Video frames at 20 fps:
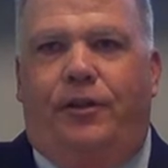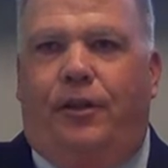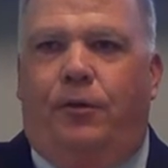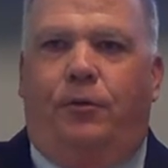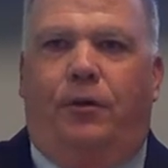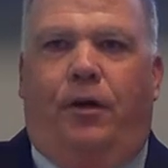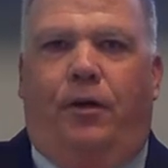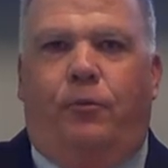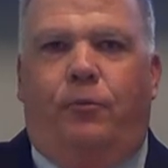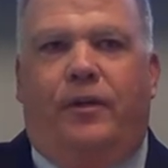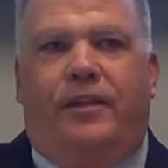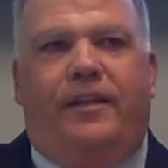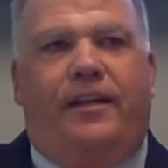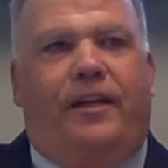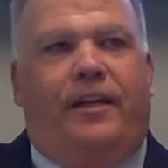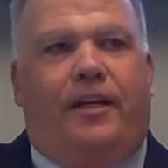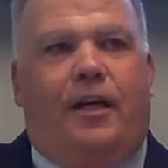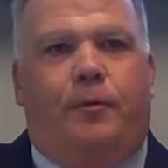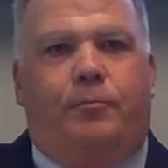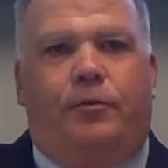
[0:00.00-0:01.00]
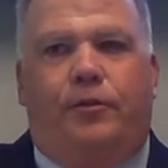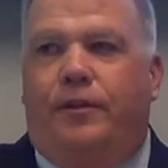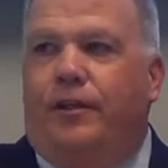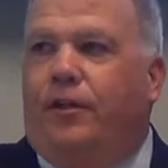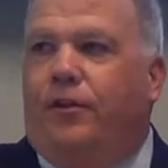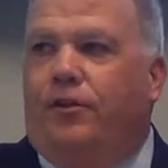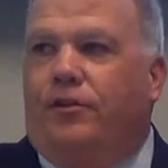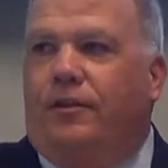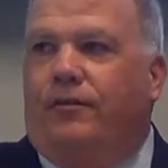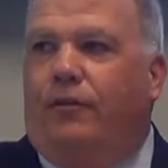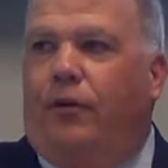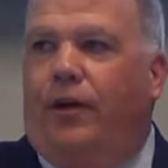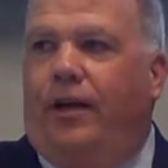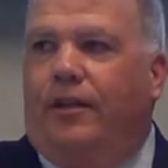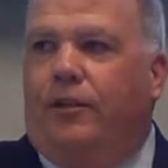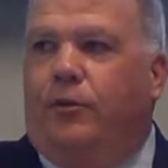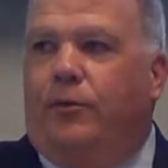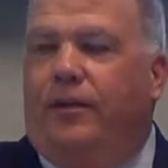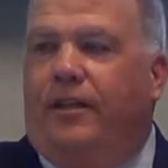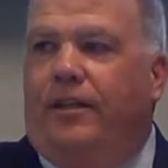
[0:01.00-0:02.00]
that are within a couple of years of
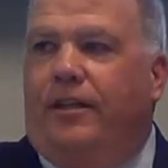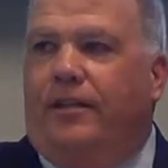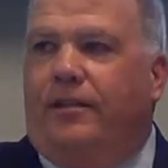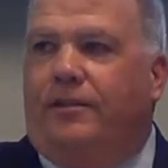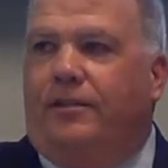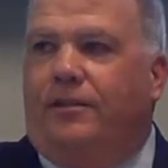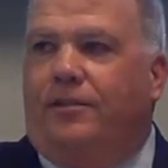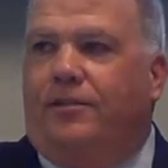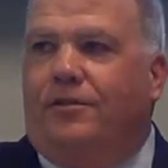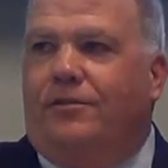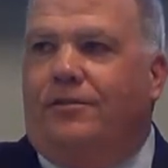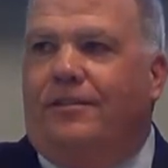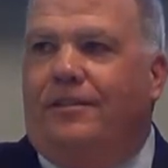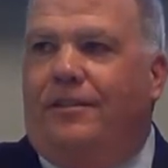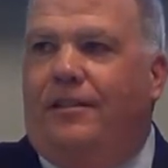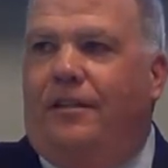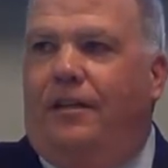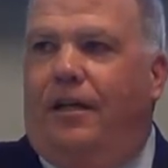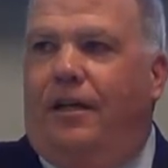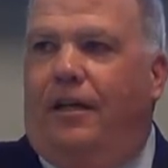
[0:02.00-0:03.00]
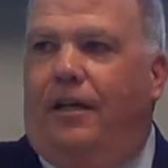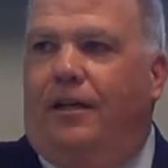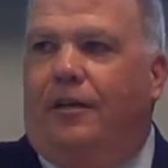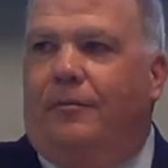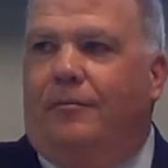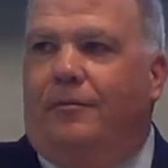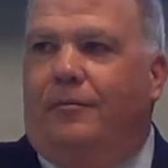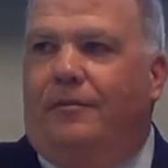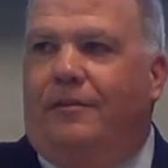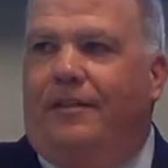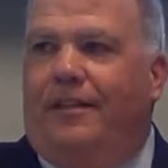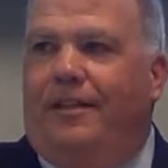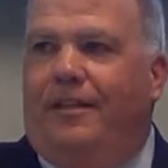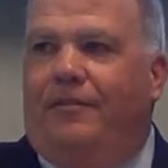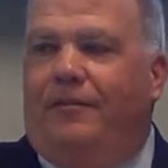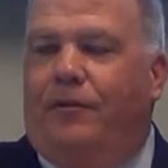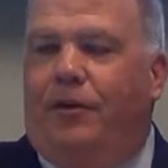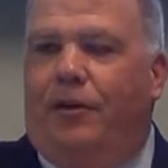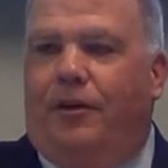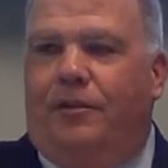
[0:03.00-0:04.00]
graduating, so
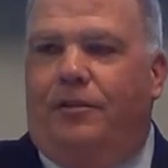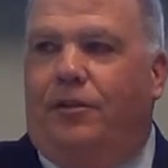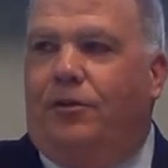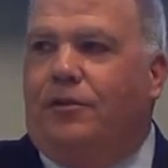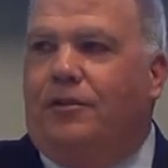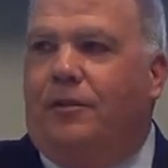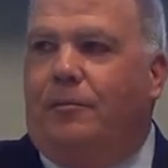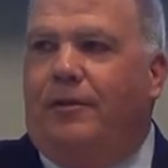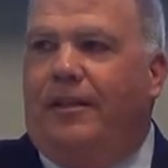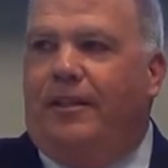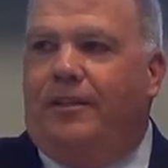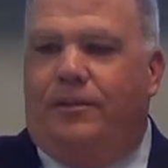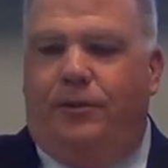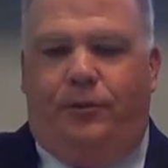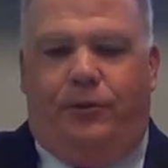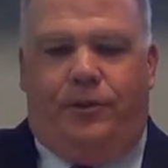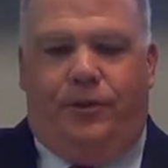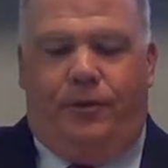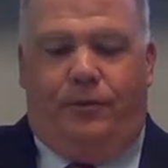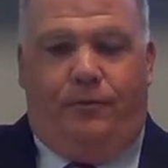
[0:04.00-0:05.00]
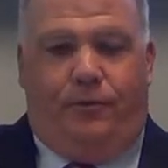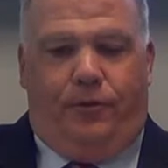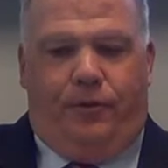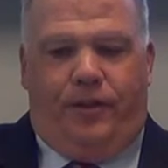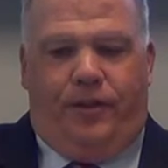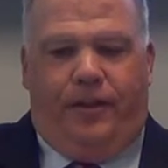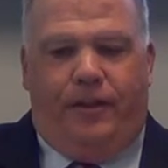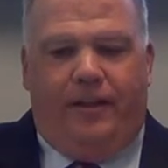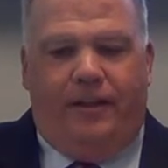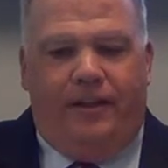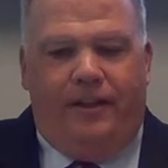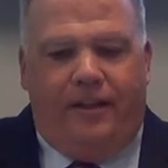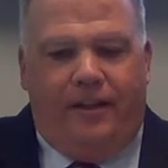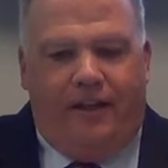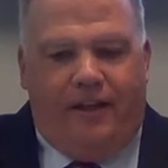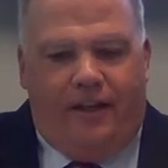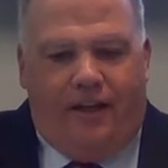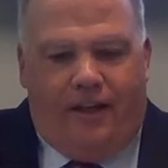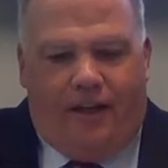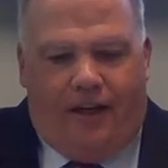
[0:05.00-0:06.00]
getting very close to being tuition free.
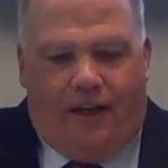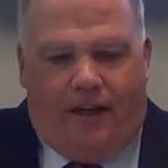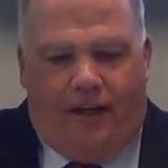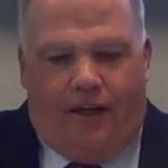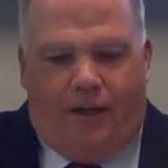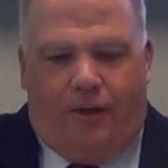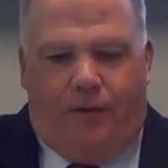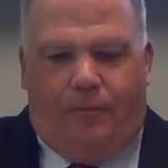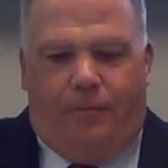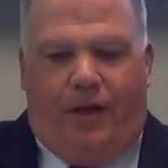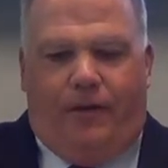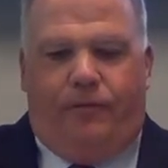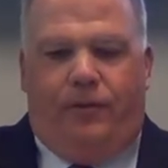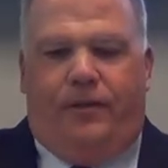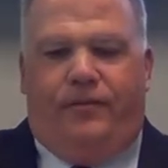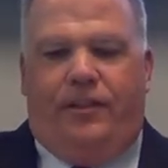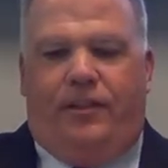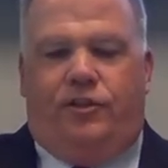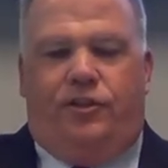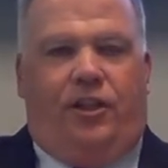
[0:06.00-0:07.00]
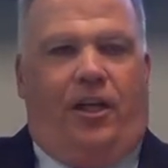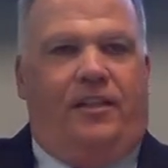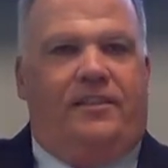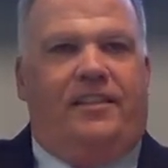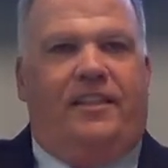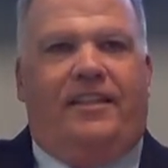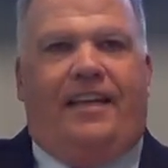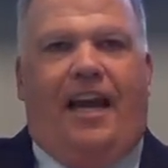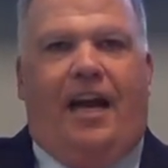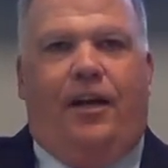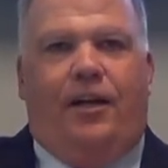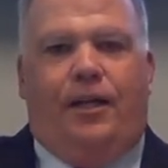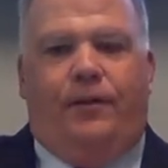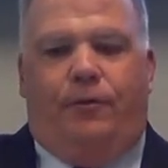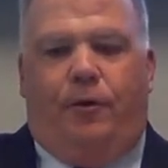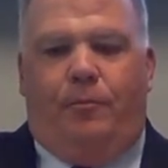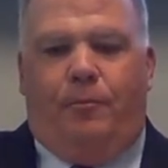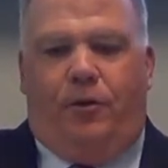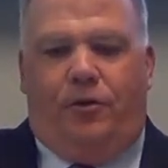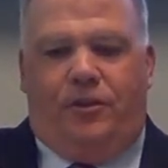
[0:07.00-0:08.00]
I've lived in Johnson County
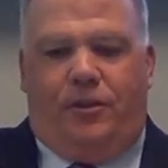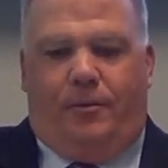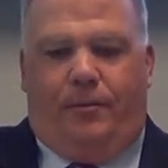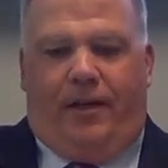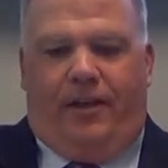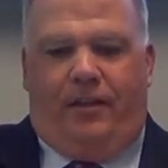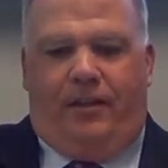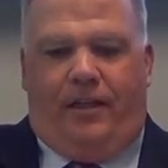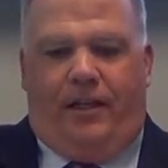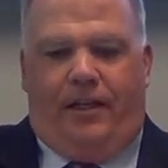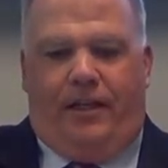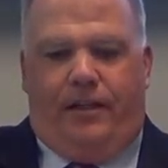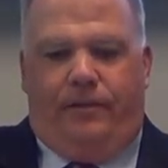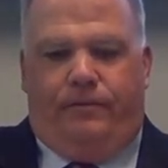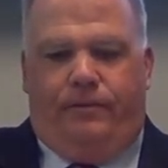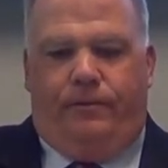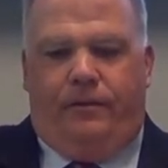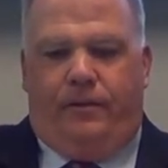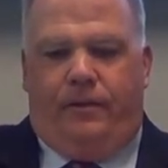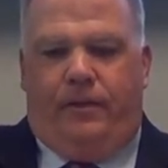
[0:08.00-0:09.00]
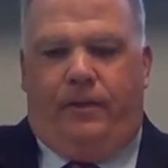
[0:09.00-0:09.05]
for most of my life.